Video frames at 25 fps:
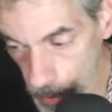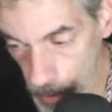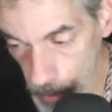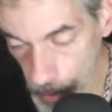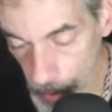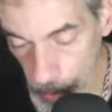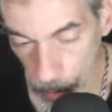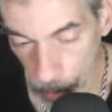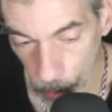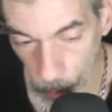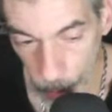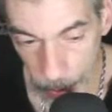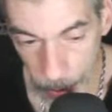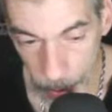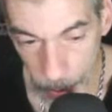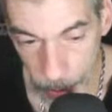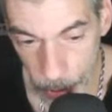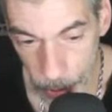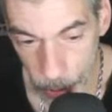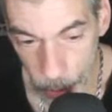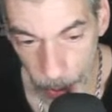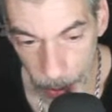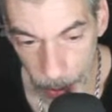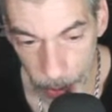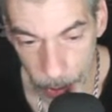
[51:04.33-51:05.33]
We need to
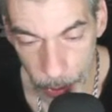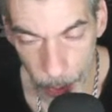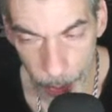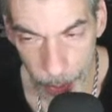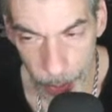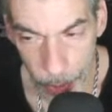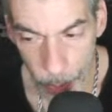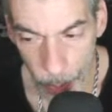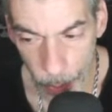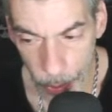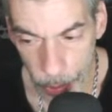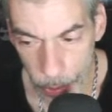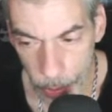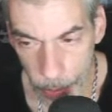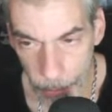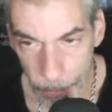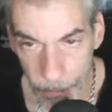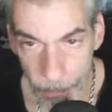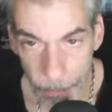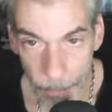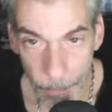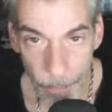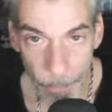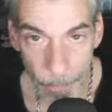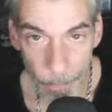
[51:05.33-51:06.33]
stretch our intuition.
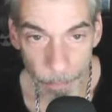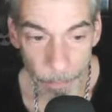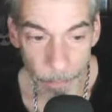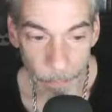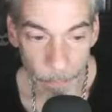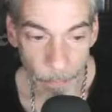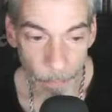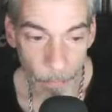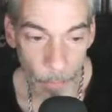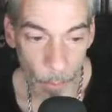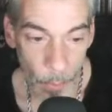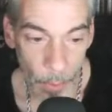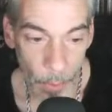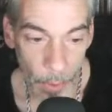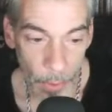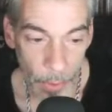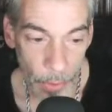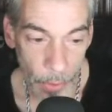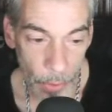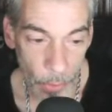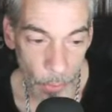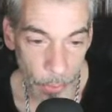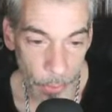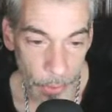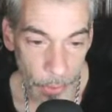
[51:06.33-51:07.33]
We need to
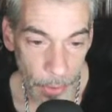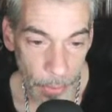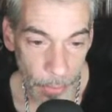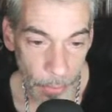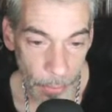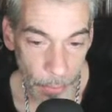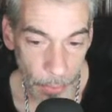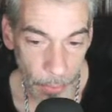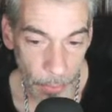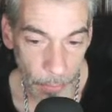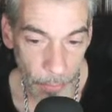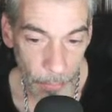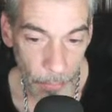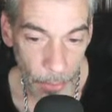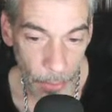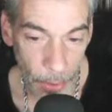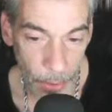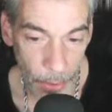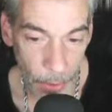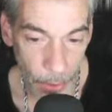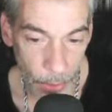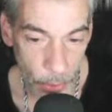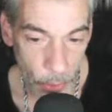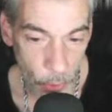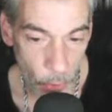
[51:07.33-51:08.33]
use it, let it
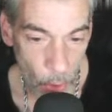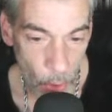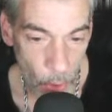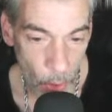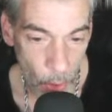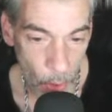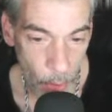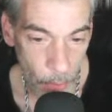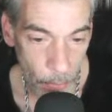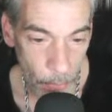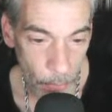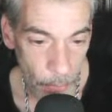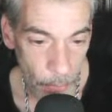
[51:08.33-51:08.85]
get strong,